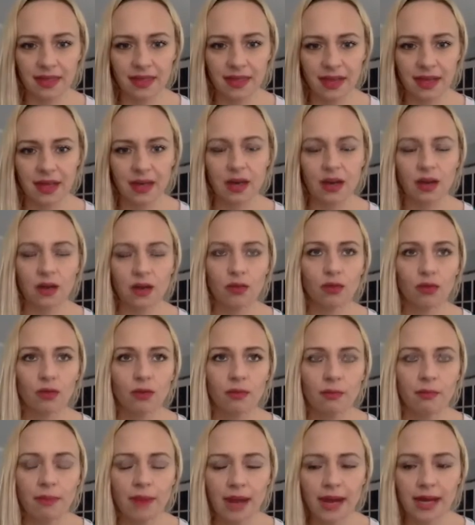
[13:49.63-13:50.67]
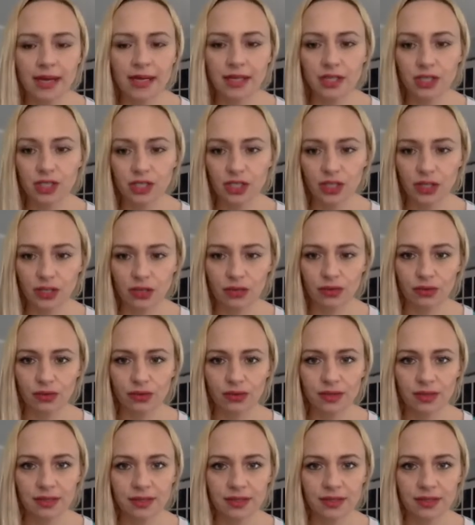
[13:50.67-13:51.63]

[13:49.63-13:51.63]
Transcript: that reminds you